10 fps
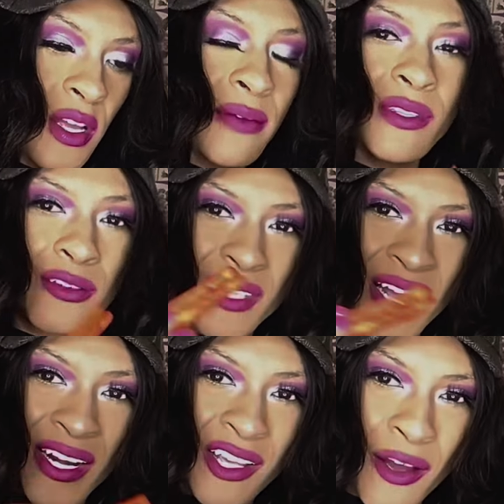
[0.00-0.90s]
I'm so
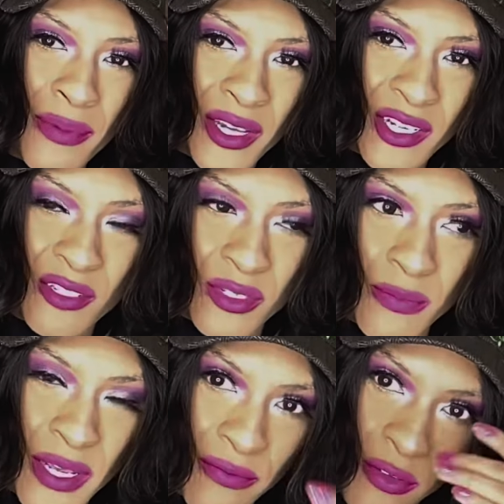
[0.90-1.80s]
tired of y'all being
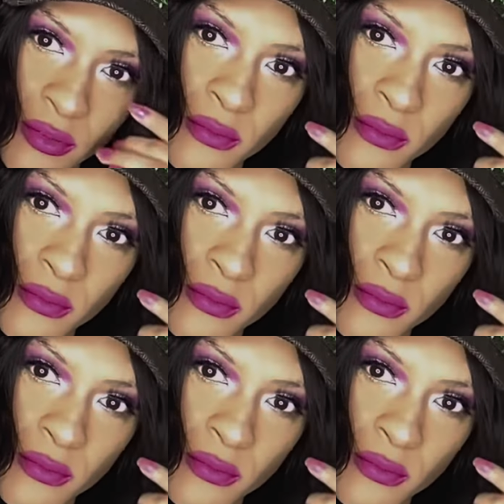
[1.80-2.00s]
disrespectful.